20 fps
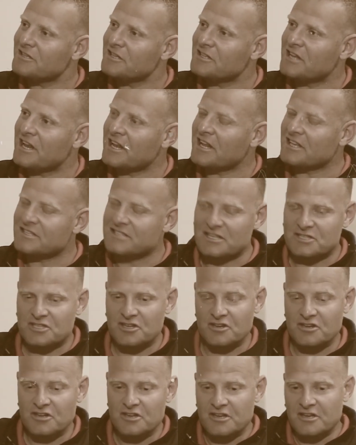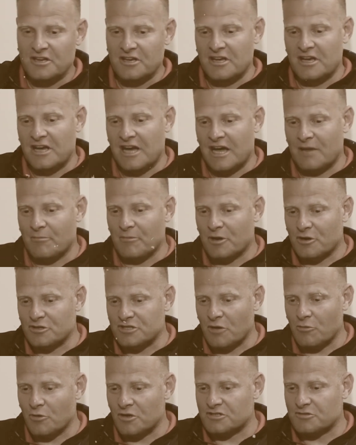the training session. And because
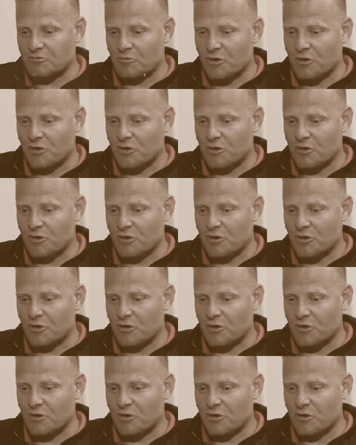I was